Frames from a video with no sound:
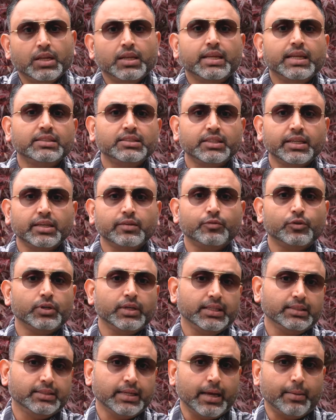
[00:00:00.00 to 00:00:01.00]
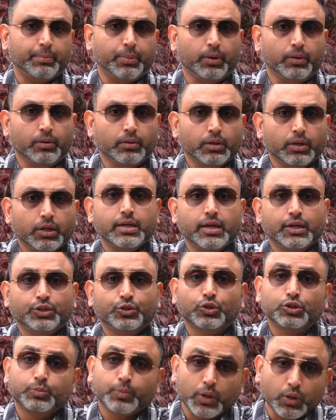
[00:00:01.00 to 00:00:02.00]
Let's take for an example,
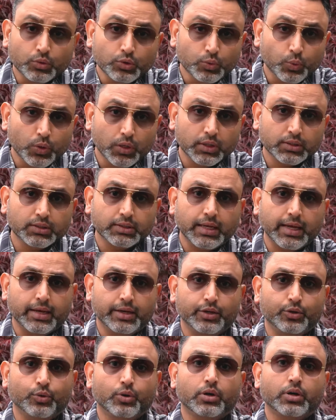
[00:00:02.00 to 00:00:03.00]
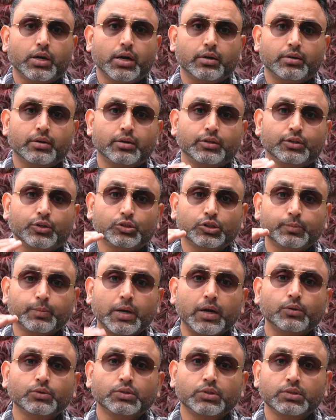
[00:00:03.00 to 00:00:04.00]
your spouse works and you are under your
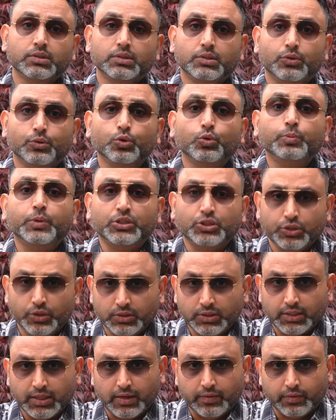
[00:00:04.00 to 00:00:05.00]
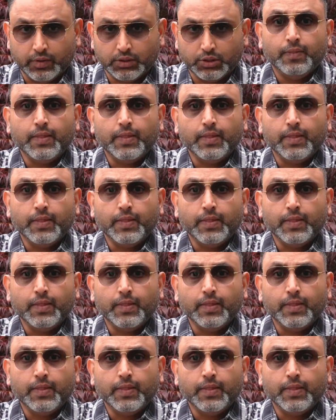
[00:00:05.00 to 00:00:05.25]
spouse's group insurance coverage.